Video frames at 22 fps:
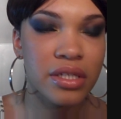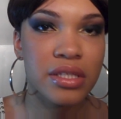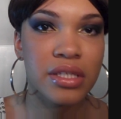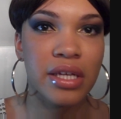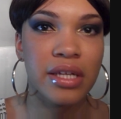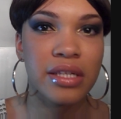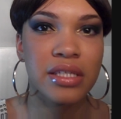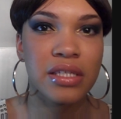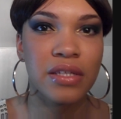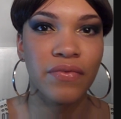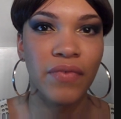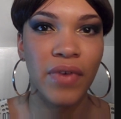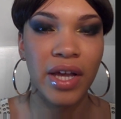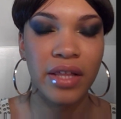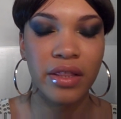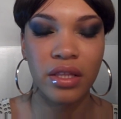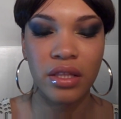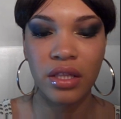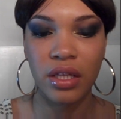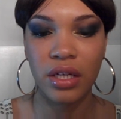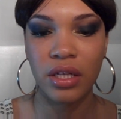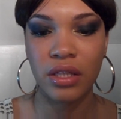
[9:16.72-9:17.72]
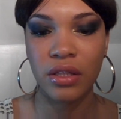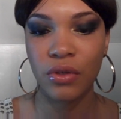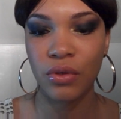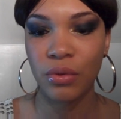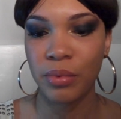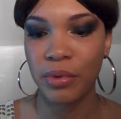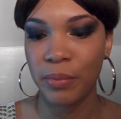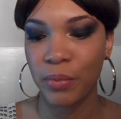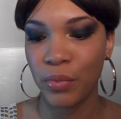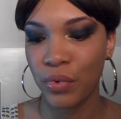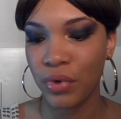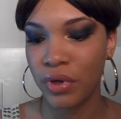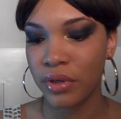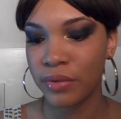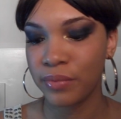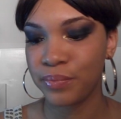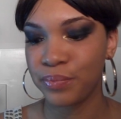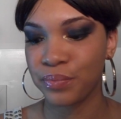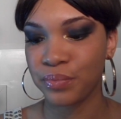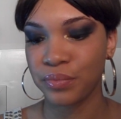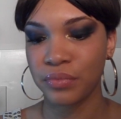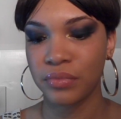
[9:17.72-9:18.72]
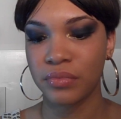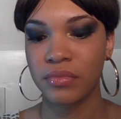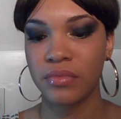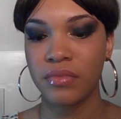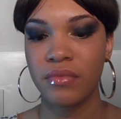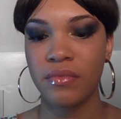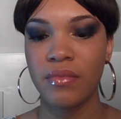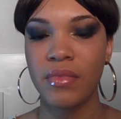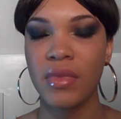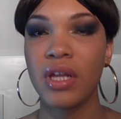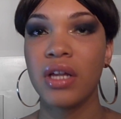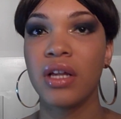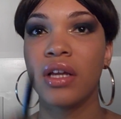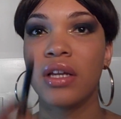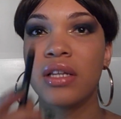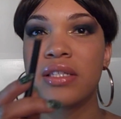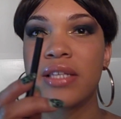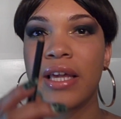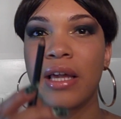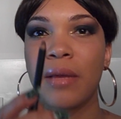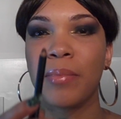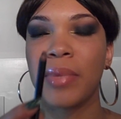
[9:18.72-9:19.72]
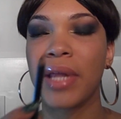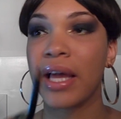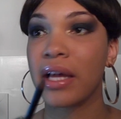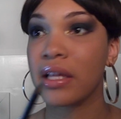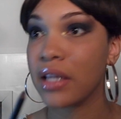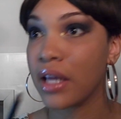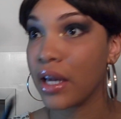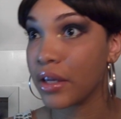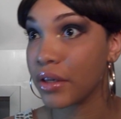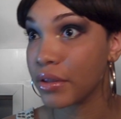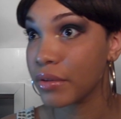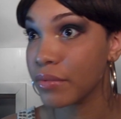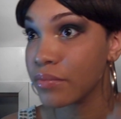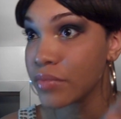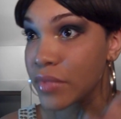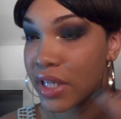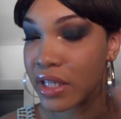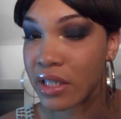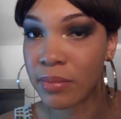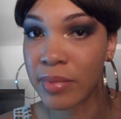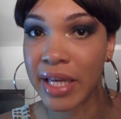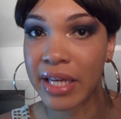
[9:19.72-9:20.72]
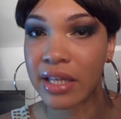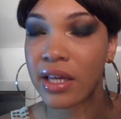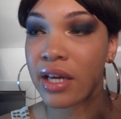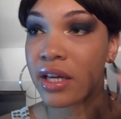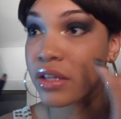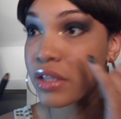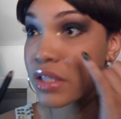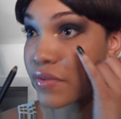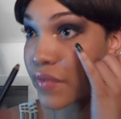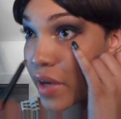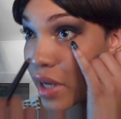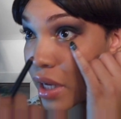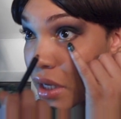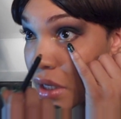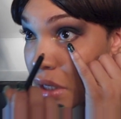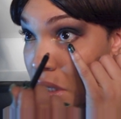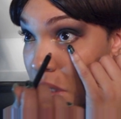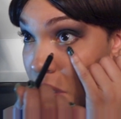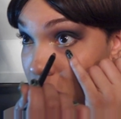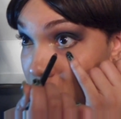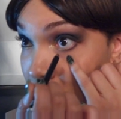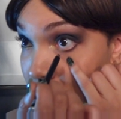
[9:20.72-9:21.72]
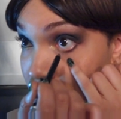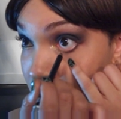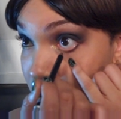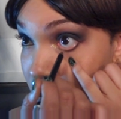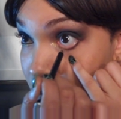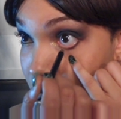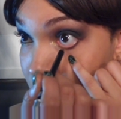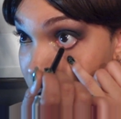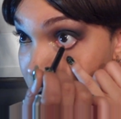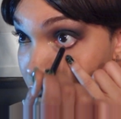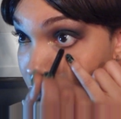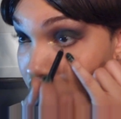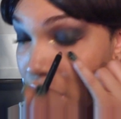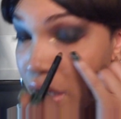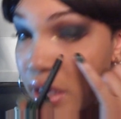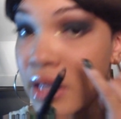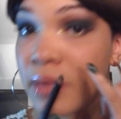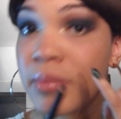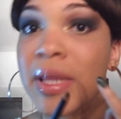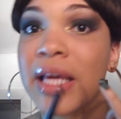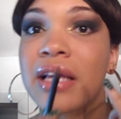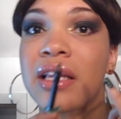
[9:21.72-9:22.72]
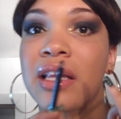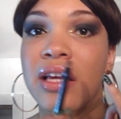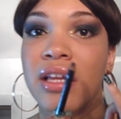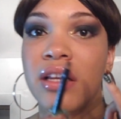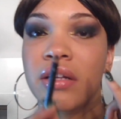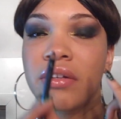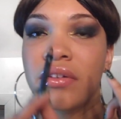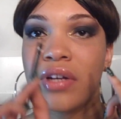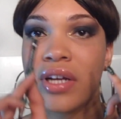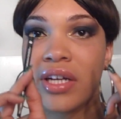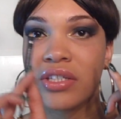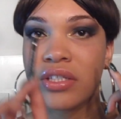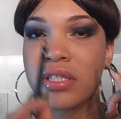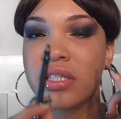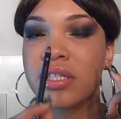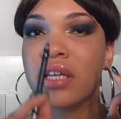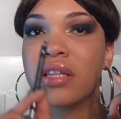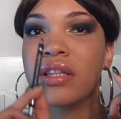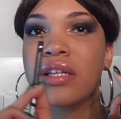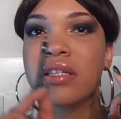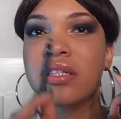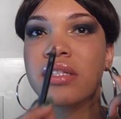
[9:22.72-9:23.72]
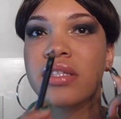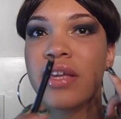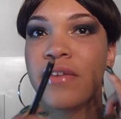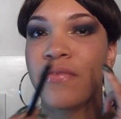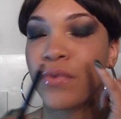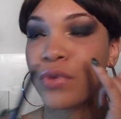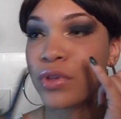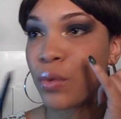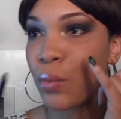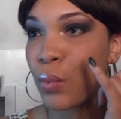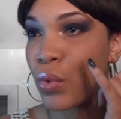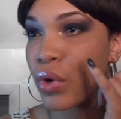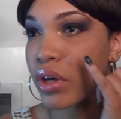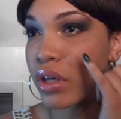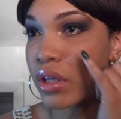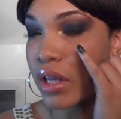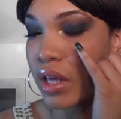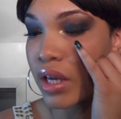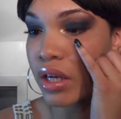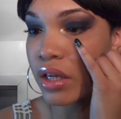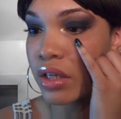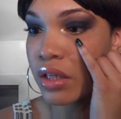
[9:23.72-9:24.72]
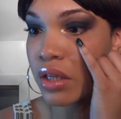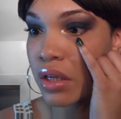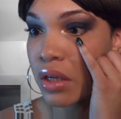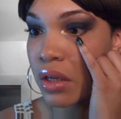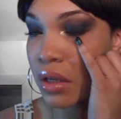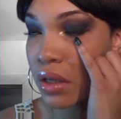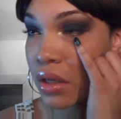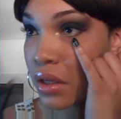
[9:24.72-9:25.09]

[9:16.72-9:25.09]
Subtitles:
Intensify the look a little bit more, I'm gonna take a black liner. Any black liner is fine. Any black liner, I should say, that's safe for the waterline.